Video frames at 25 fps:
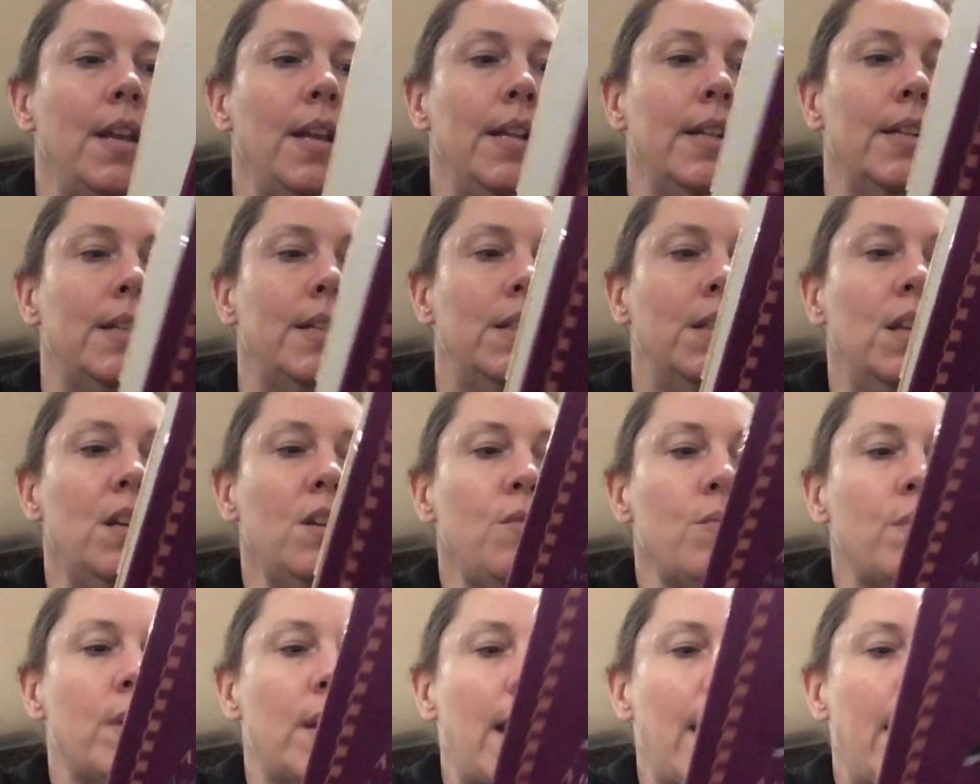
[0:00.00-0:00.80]

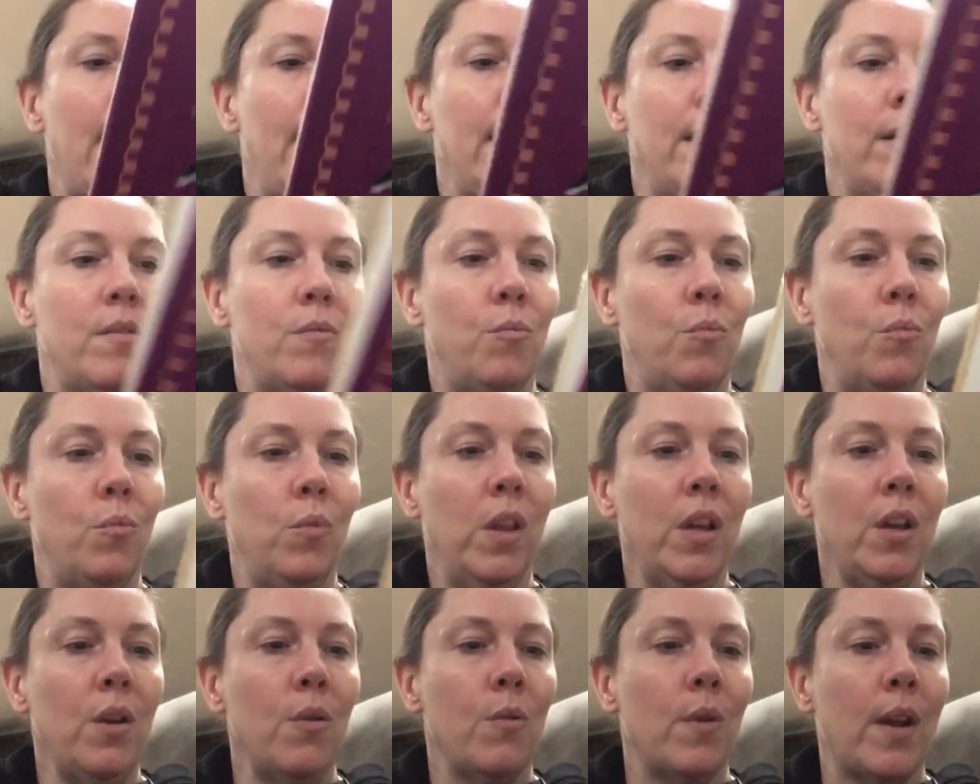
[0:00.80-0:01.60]
Look what I
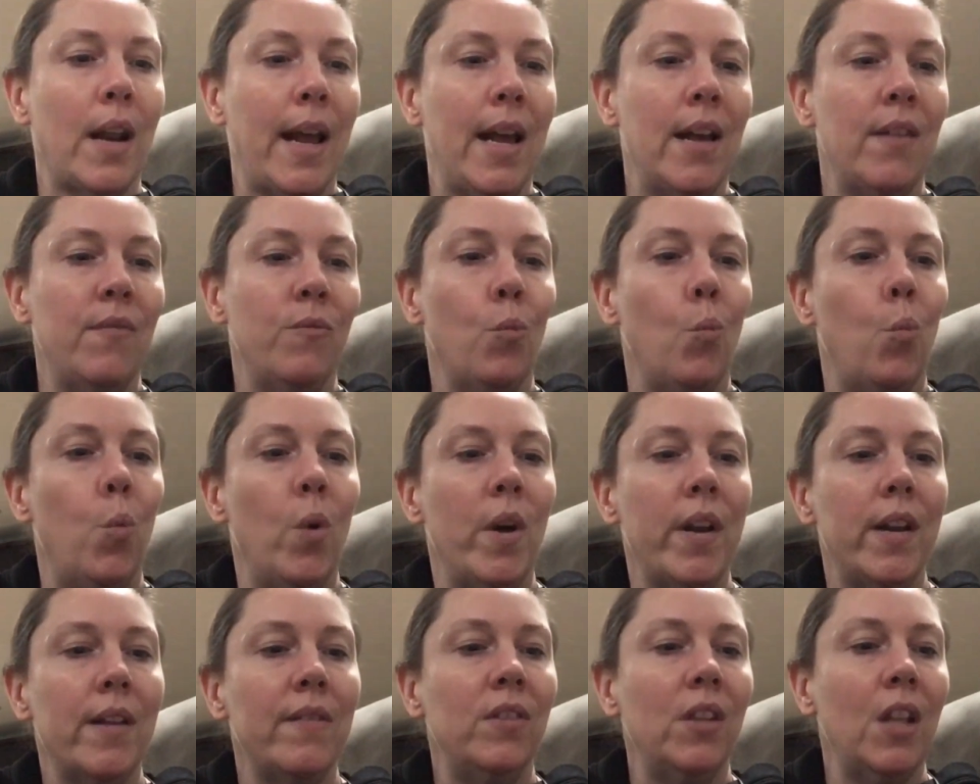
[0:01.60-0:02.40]
would have